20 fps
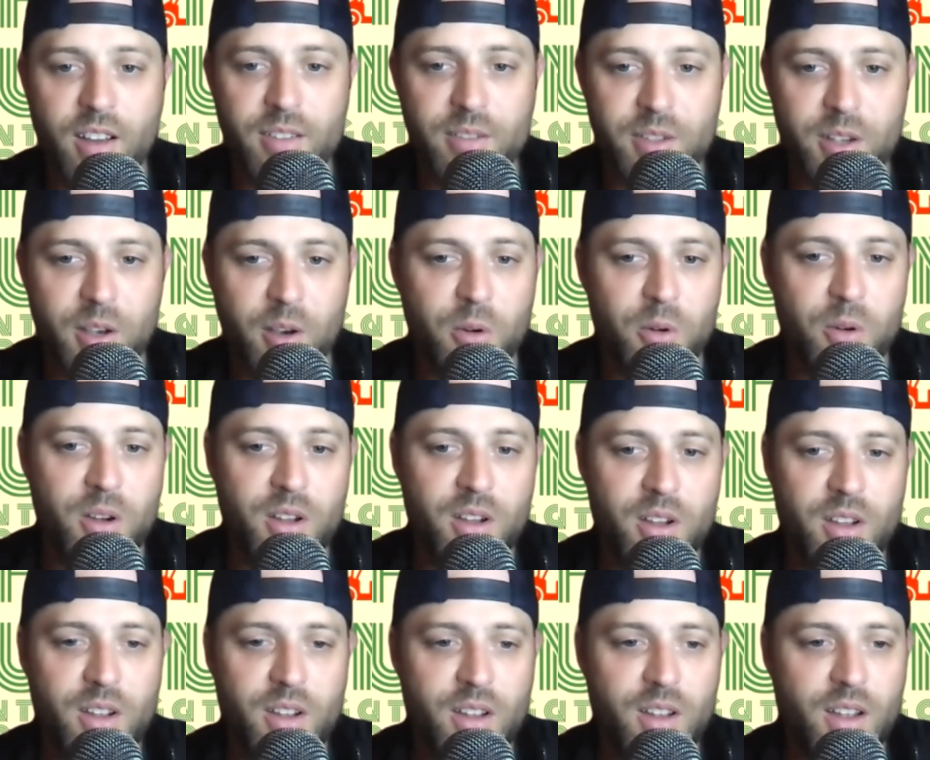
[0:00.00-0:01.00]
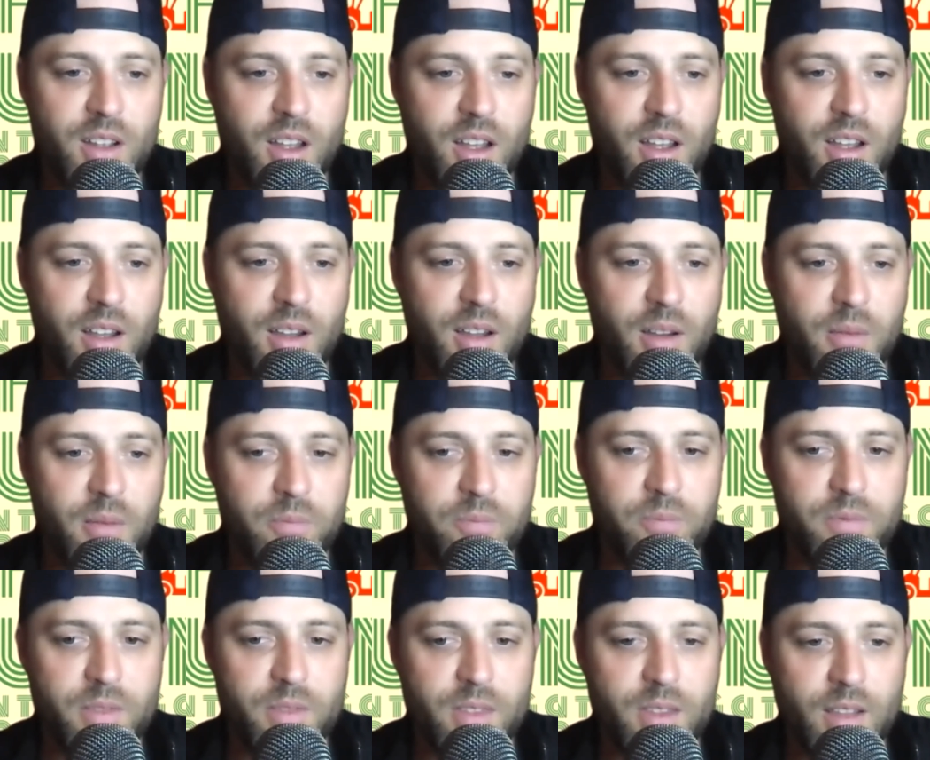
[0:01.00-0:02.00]
So
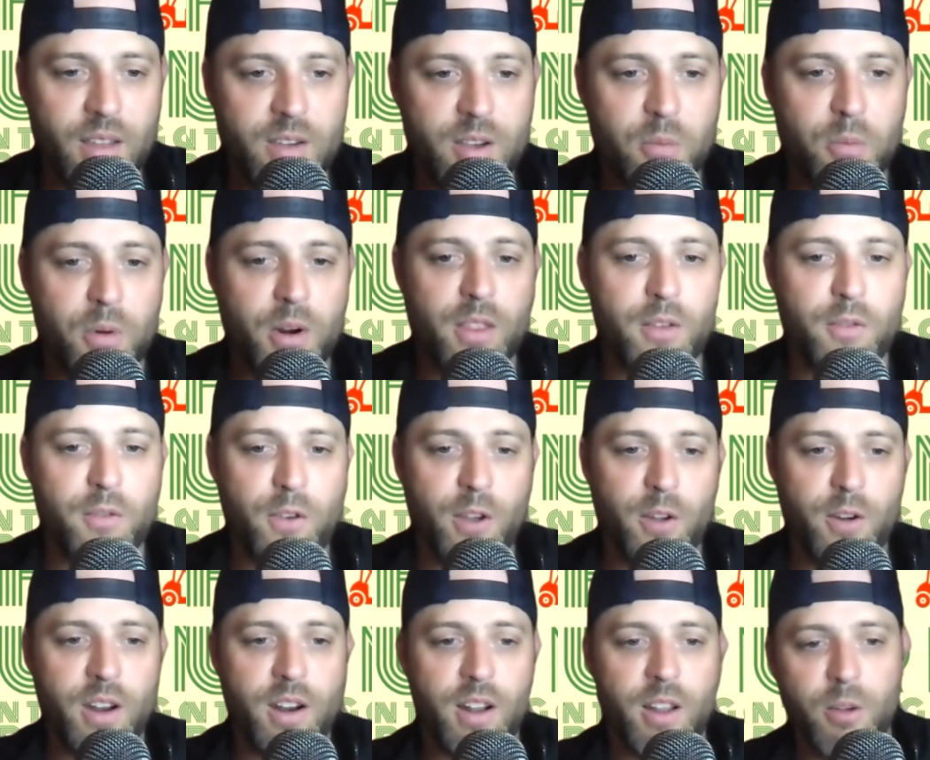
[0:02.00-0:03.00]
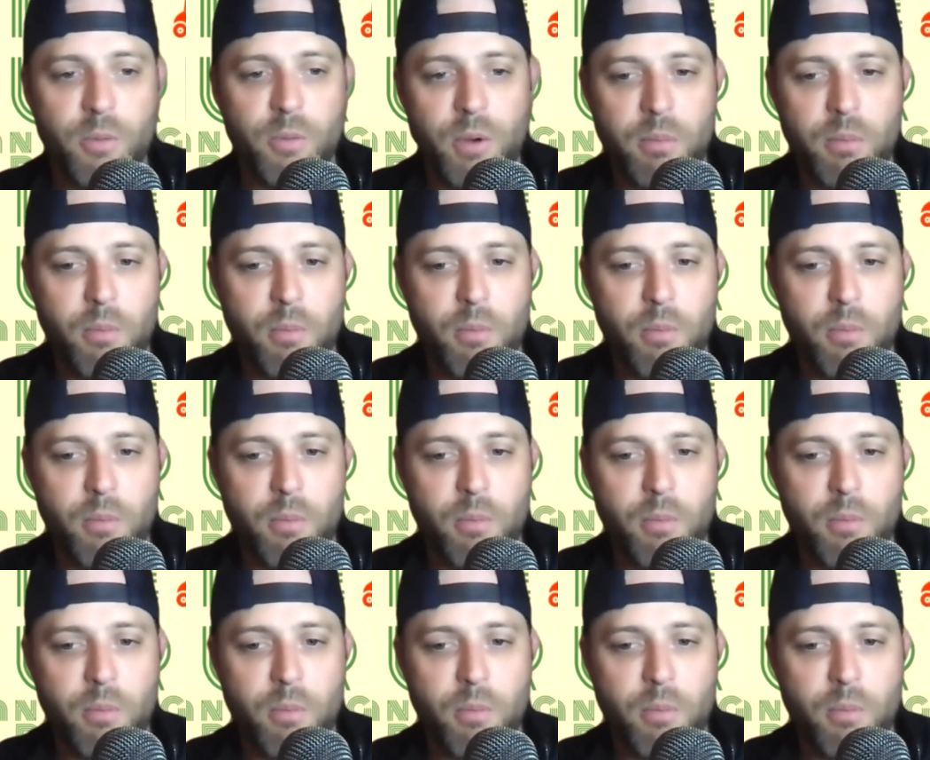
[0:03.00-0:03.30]
that's gonna bring the field in a little bit.